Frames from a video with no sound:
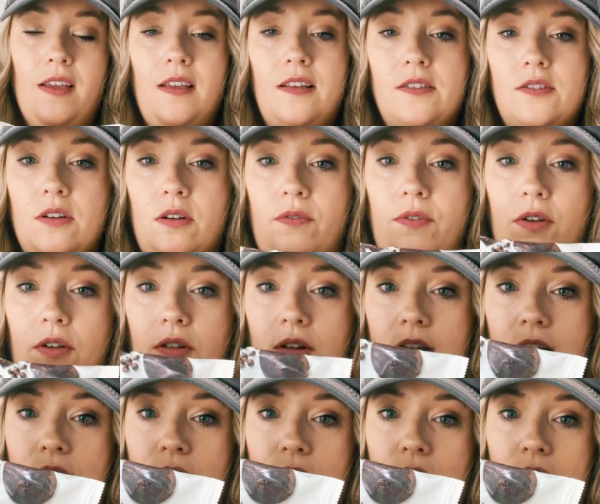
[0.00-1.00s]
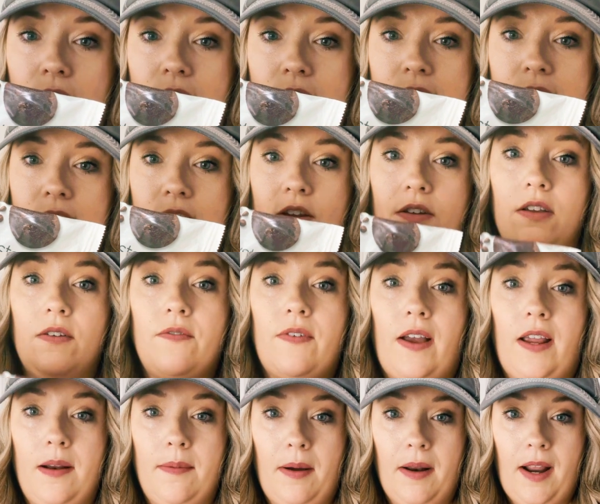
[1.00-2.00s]
So if you're looking for this, you can
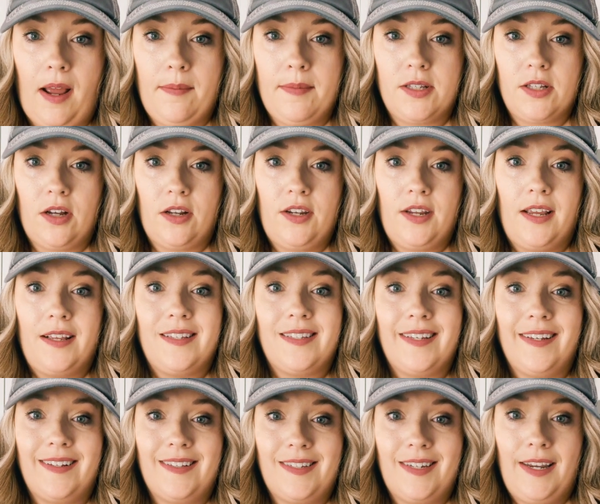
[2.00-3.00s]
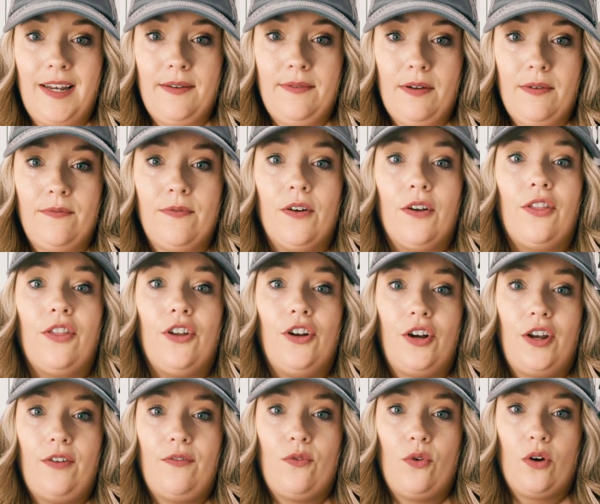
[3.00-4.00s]
find them on Amazon. You get 16 of them for
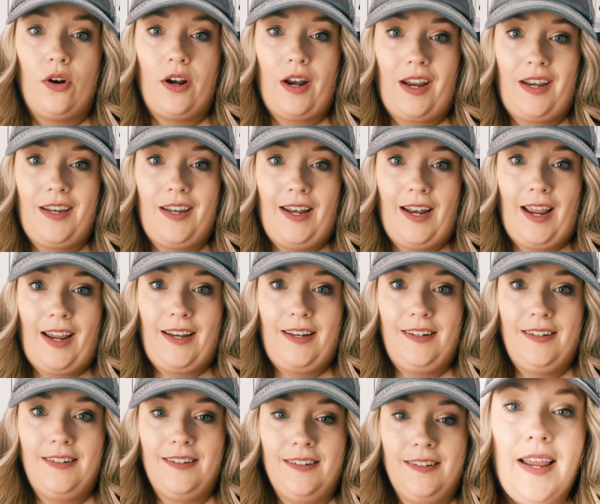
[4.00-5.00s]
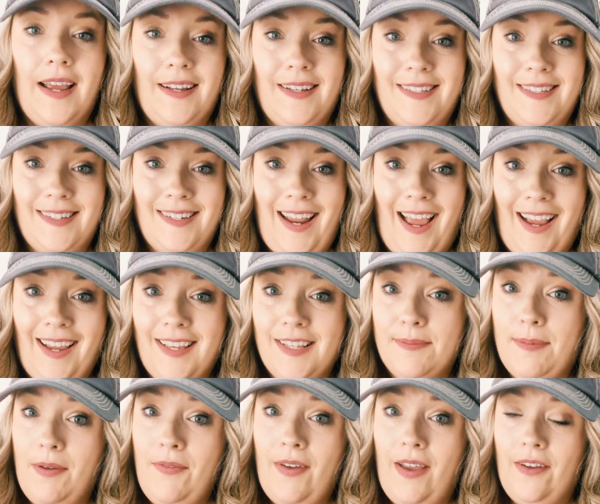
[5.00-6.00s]
$34.99. This next snack is
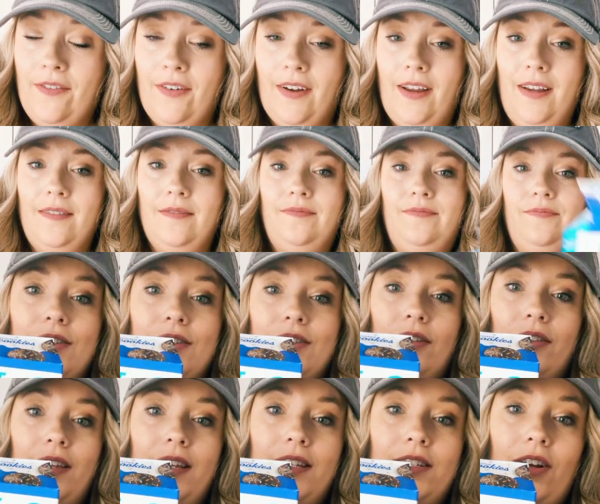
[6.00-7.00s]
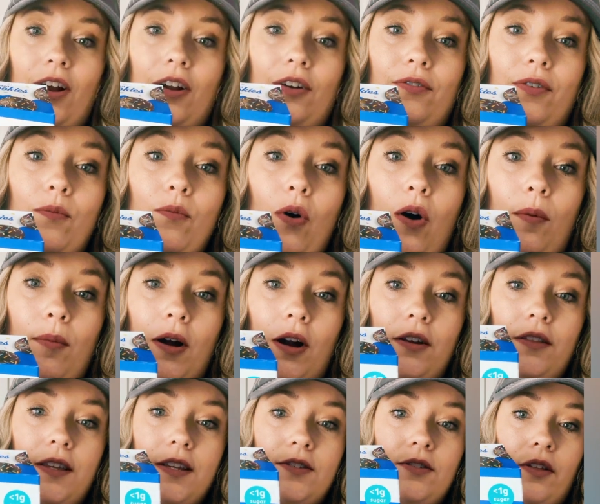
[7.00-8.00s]
my favorite. So these are from
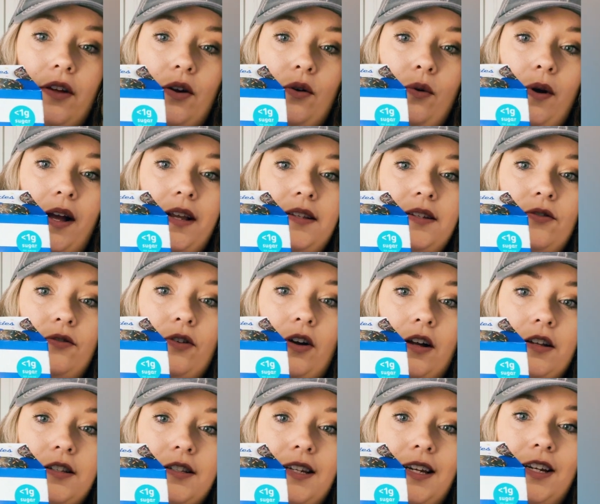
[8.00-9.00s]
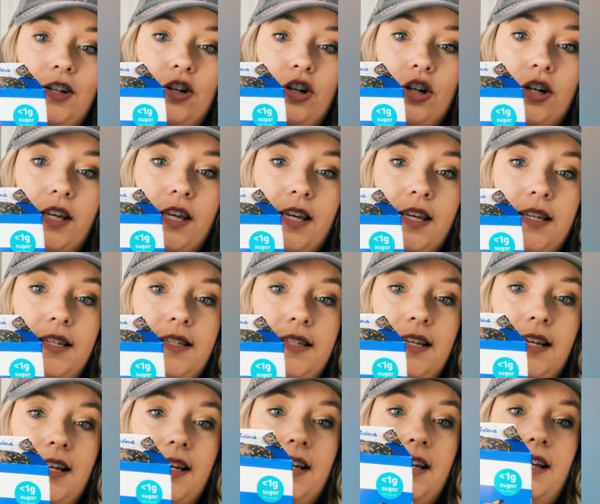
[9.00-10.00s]
Walmart. These are the Quest Frosted Cookies.